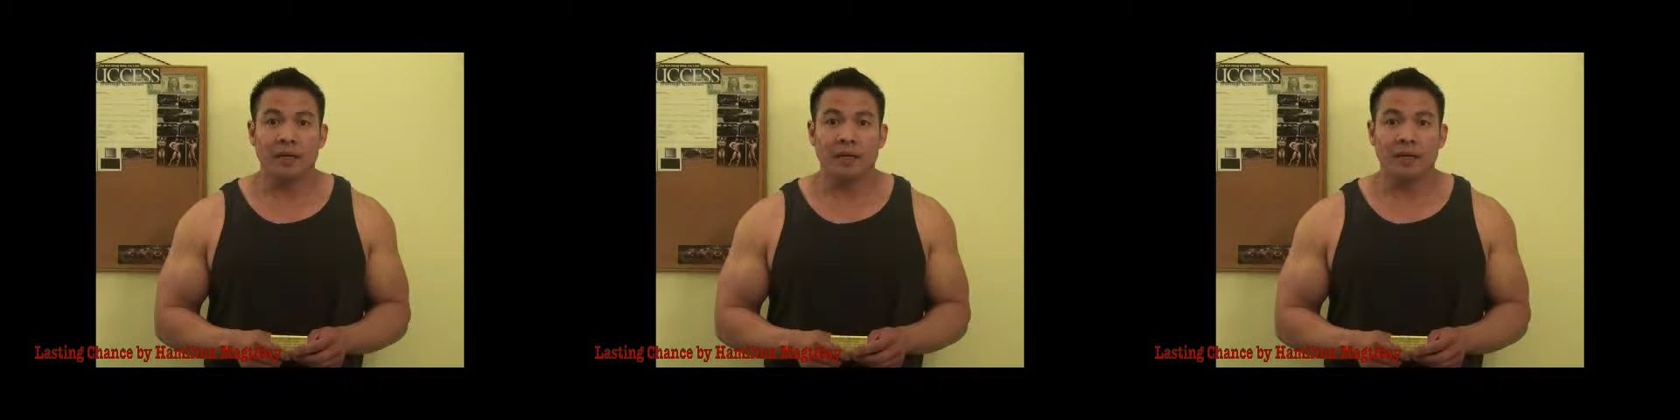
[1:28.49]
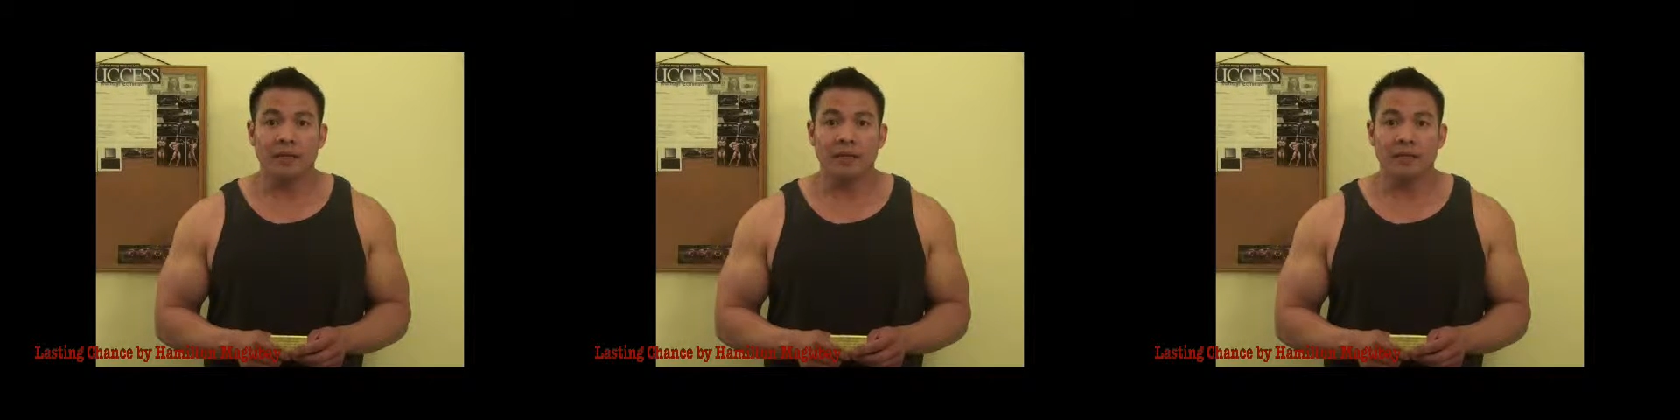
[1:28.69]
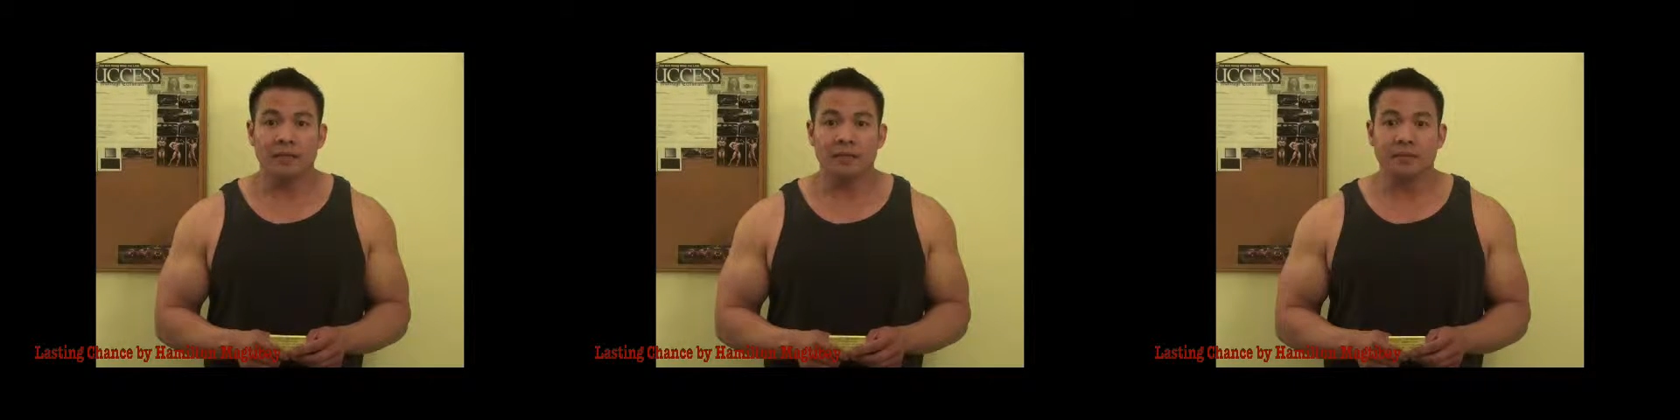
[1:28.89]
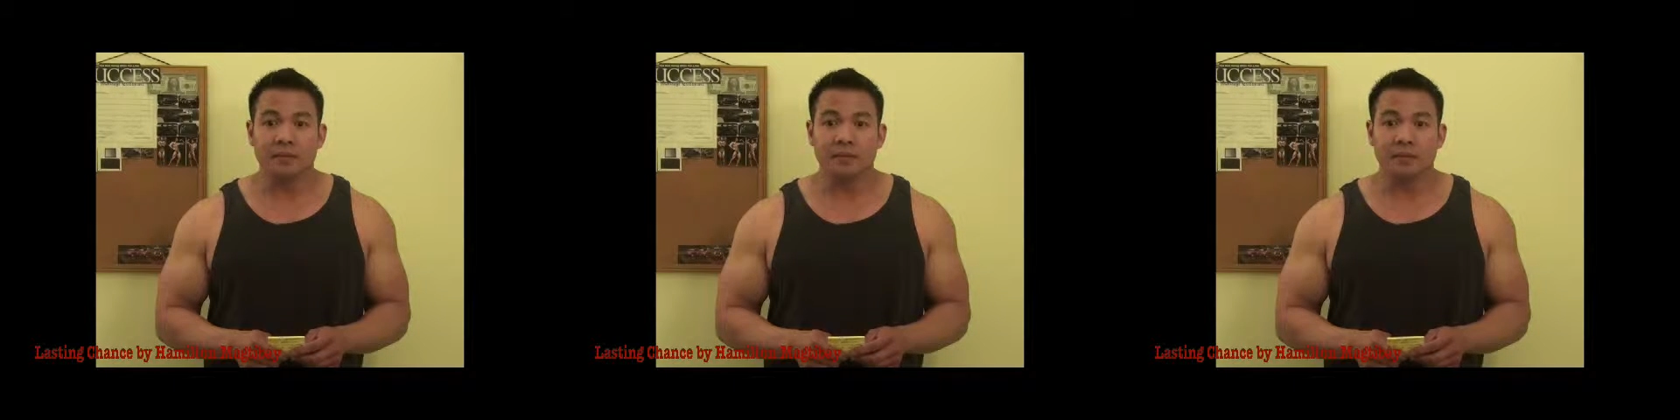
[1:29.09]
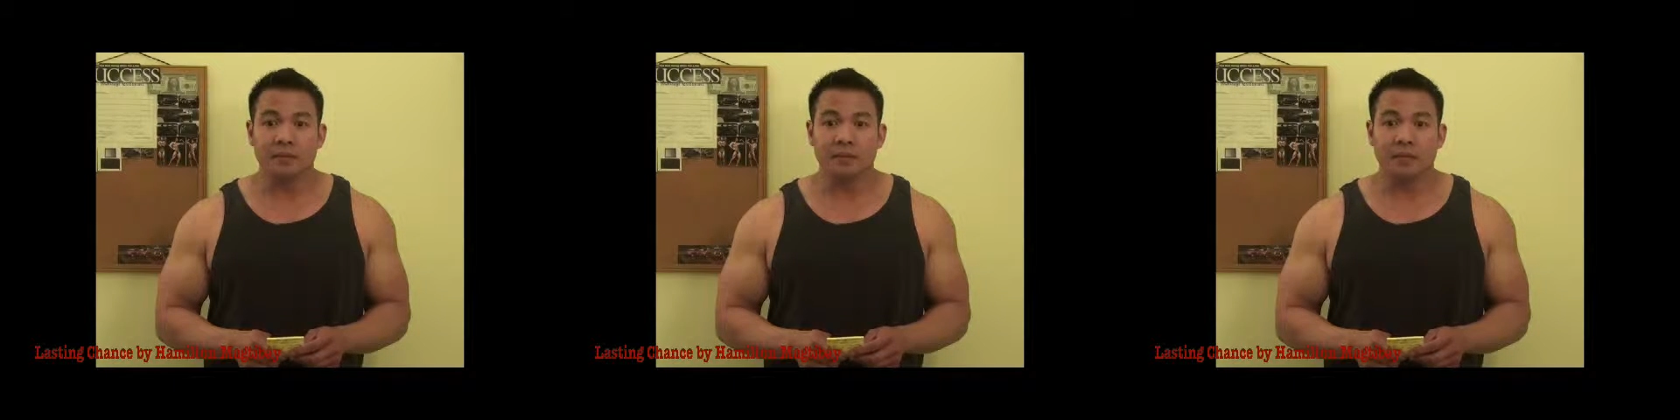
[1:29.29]

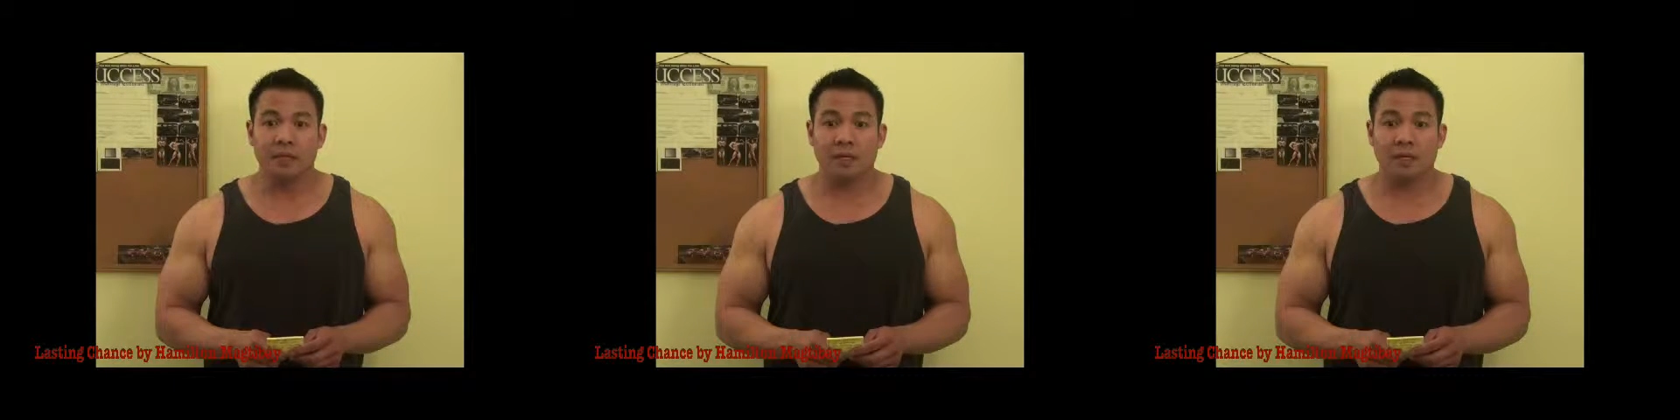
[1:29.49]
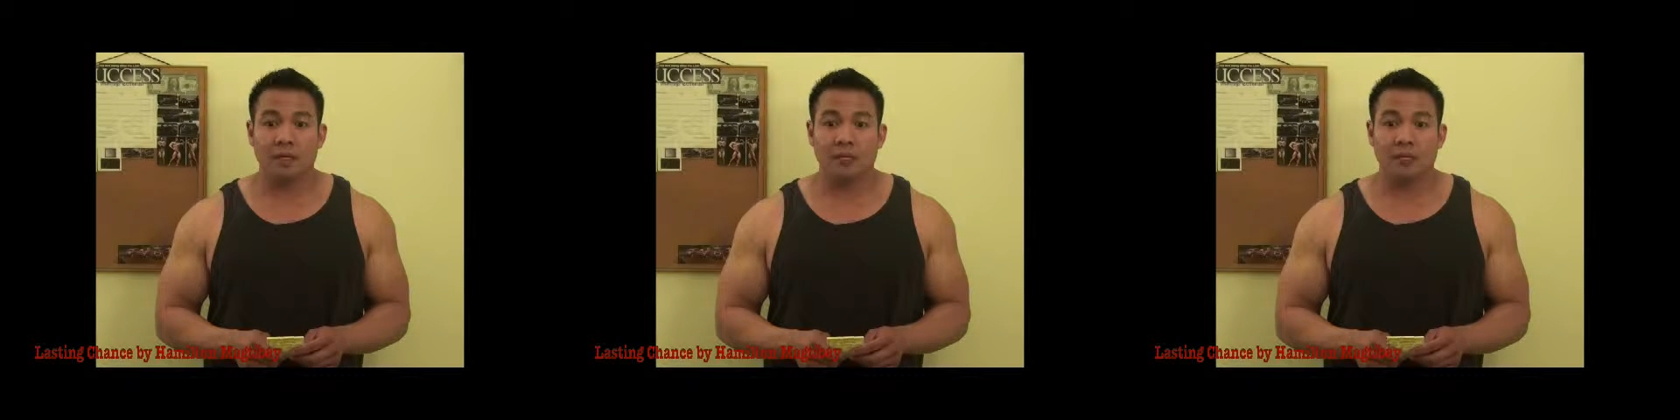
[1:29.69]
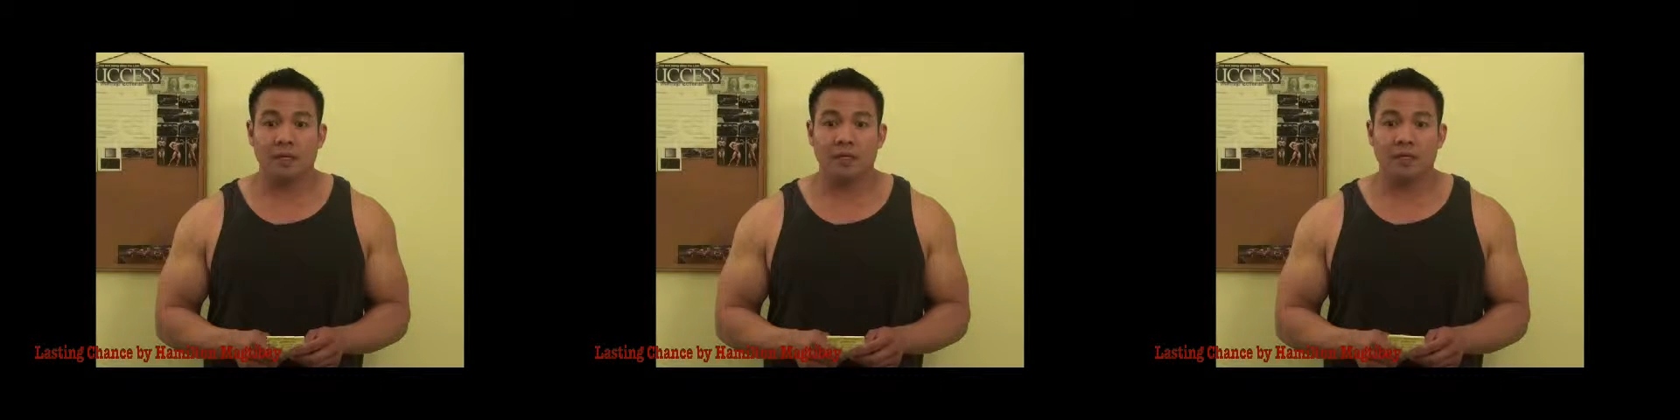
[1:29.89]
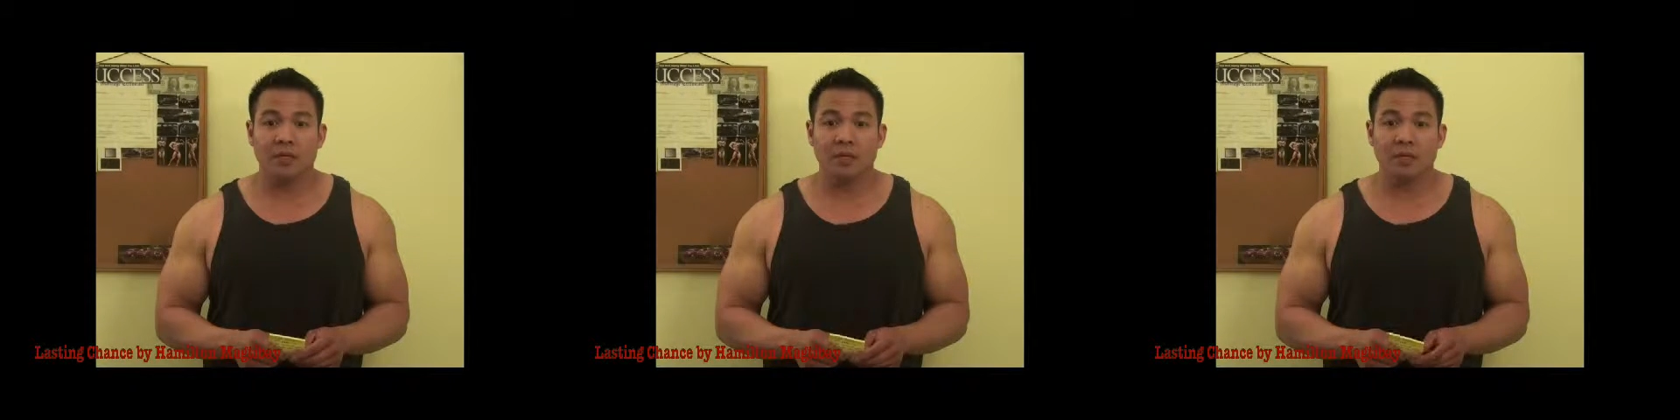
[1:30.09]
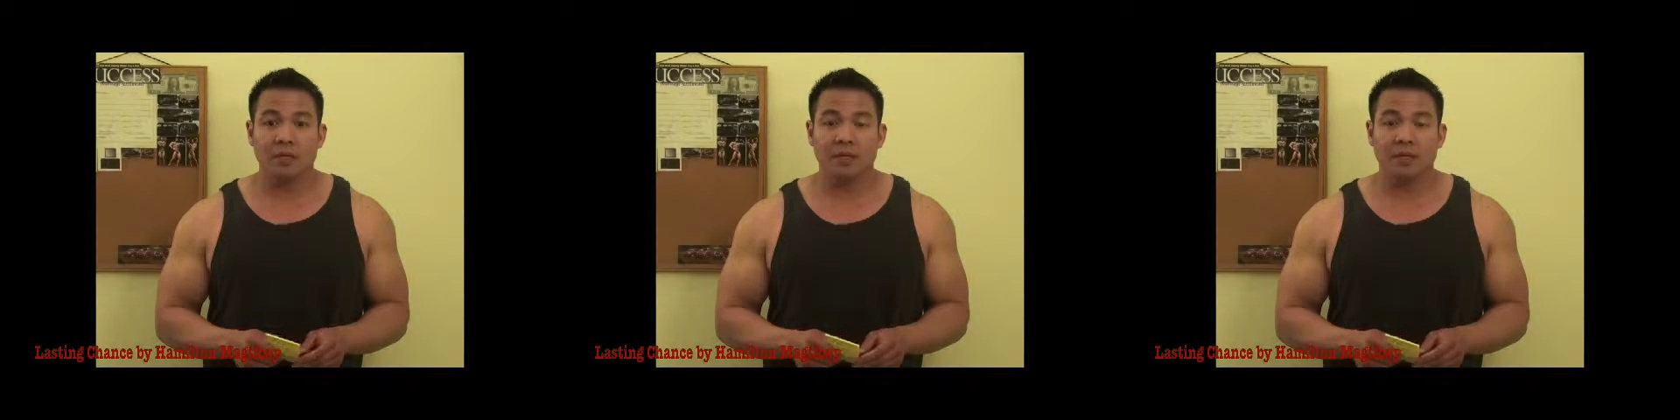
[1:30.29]
and that was pretty good.